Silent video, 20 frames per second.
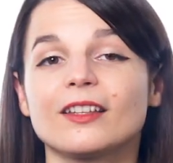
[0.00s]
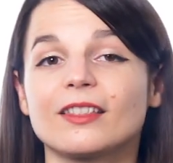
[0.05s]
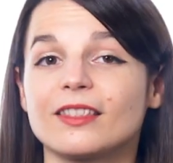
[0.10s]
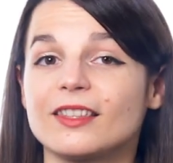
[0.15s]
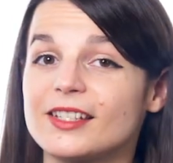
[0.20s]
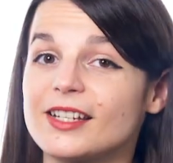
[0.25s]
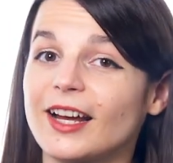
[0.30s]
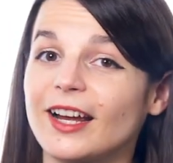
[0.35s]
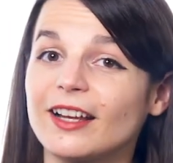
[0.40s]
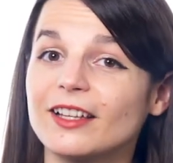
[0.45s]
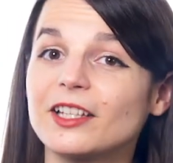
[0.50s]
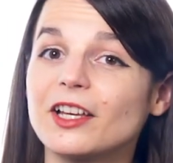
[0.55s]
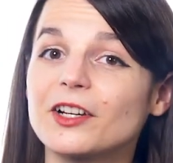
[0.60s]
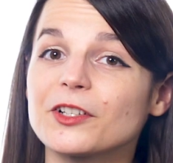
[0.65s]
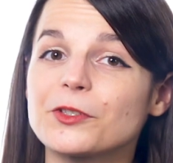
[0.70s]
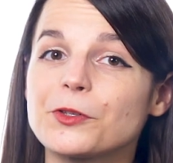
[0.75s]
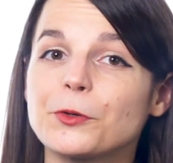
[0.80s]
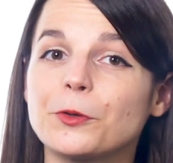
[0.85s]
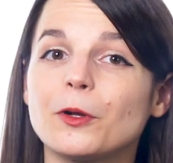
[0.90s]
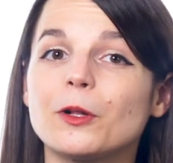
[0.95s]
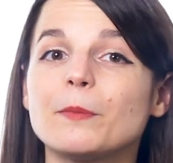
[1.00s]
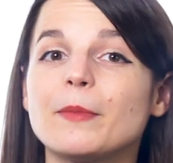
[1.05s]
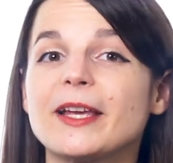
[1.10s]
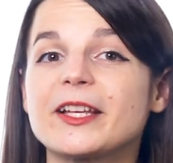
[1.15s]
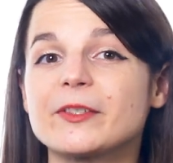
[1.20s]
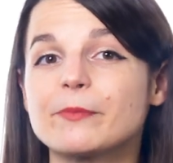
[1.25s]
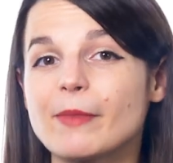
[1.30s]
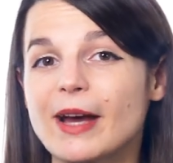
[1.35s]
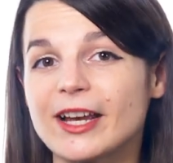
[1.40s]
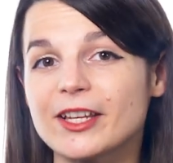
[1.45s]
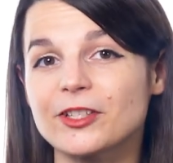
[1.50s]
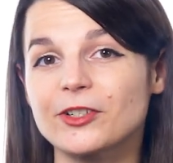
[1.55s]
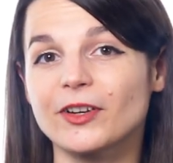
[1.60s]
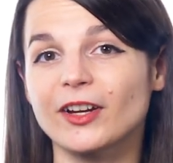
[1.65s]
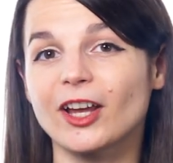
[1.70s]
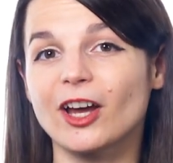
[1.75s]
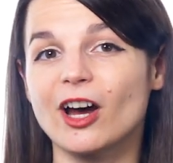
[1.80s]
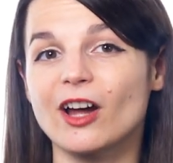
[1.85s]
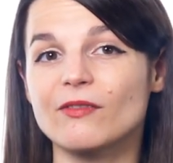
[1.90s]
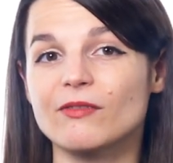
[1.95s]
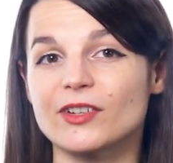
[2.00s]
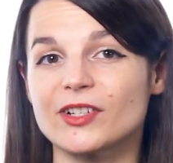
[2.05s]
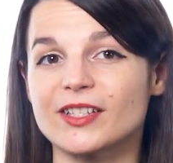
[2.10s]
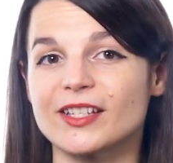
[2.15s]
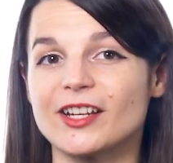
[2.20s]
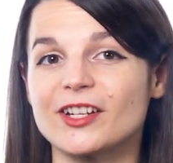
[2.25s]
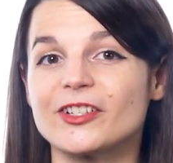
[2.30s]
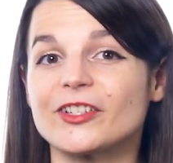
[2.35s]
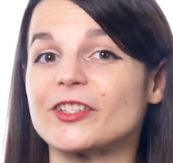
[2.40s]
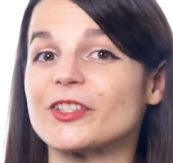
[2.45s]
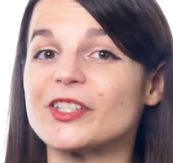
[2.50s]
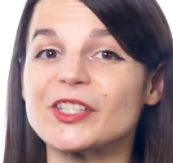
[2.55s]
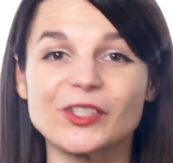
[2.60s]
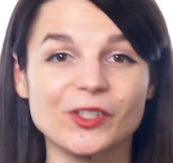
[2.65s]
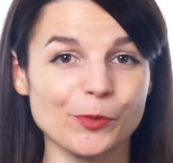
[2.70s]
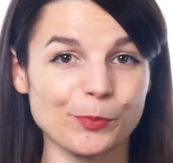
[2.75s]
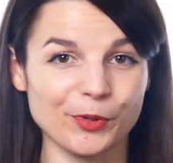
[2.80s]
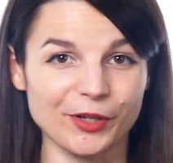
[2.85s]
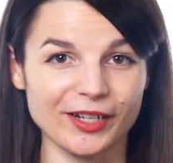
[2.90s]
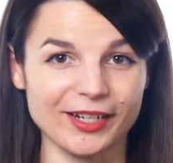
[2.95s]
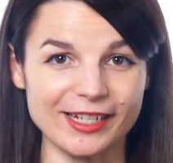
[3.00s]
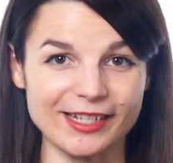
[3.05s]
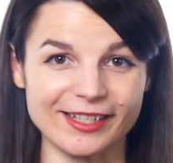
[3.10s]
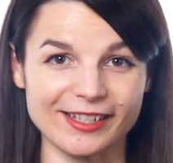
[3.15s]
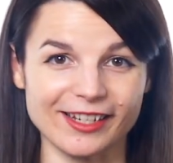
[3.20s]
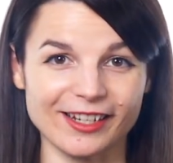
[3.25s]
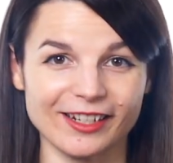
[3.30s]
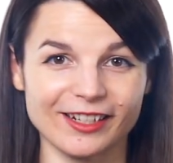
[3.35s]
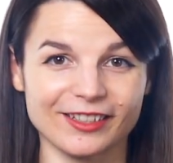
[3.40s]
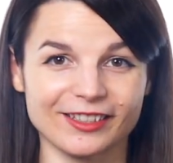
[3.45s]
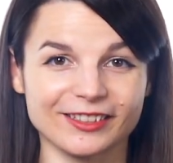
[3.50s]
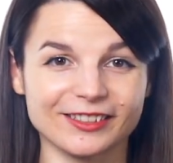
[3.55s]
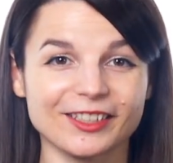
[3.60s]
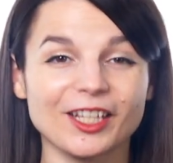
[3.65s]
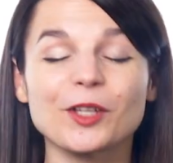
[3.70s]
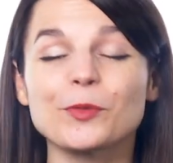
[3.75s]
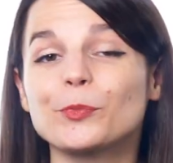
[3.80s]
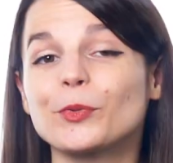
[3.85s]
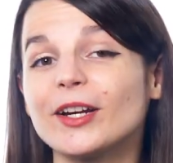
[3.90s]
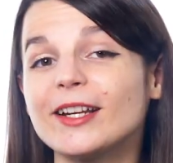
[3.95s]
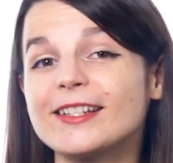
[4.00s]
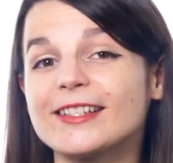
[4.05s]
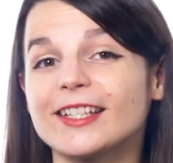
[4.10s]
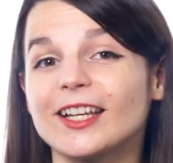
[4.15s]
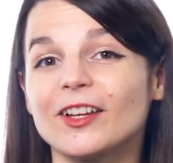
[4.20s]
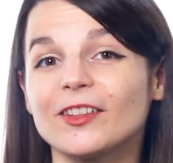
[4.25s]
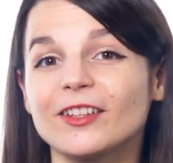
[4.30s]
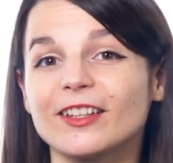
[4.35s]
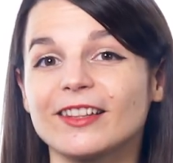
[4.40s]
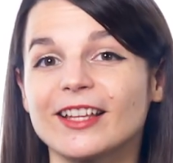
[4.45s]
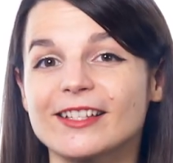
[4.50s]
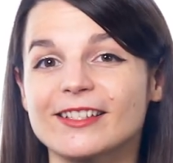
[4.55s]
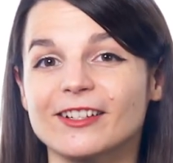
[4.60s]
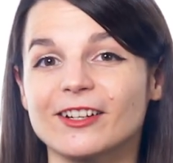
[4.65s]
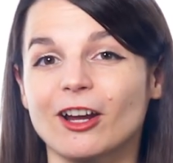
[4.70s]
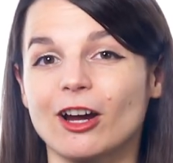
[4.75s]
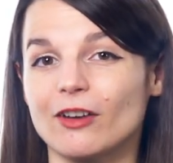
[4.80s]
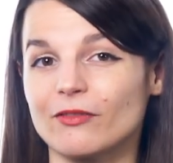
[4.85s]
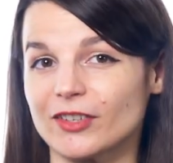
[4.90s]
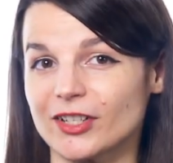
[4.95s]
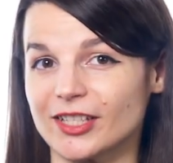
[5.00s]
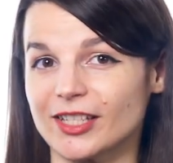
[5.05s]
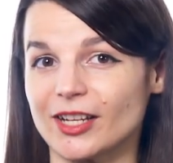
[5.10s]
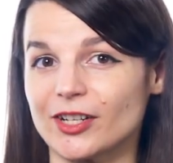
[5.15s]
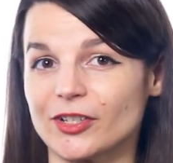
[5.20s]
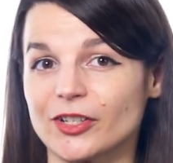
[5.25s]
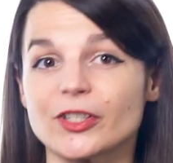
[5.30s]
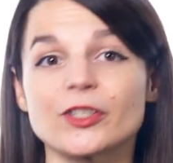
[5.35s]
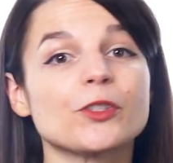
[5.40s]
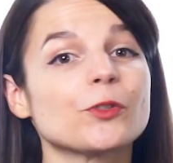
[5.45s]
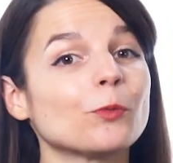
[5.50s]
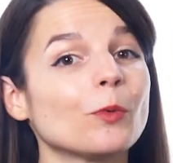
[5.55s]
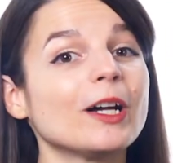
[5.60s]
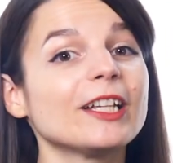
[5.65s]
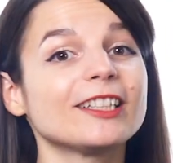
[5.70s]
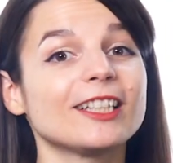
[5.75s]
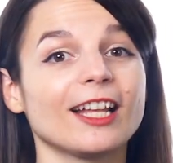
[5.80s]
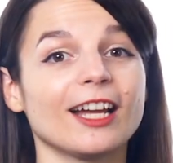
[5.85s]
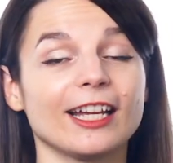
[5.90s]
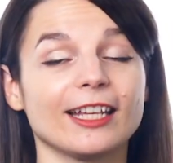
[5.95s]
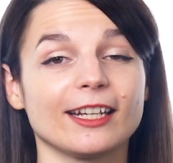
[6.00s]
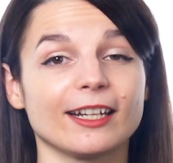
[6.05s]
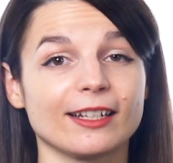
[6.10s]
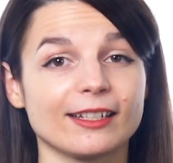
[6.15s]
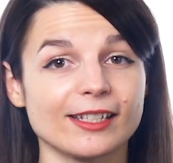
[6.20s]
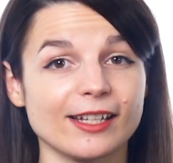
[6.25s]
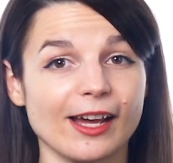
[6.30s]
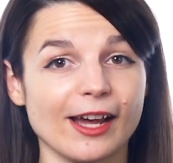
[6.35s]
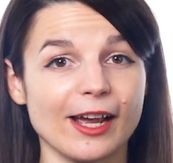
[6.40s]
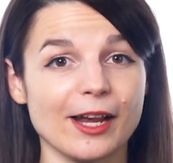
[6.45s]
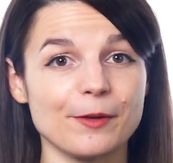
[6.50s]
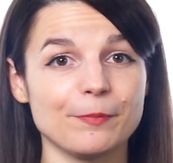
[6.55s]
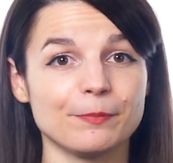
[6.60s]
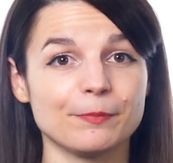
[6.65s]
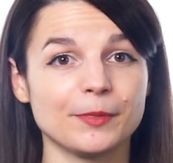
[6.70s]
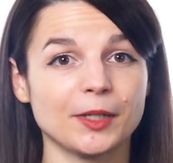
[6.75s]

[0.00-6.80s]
The Dialog tool makes mastering conversations super easy. It breaks down the lesson conversations one line at a time.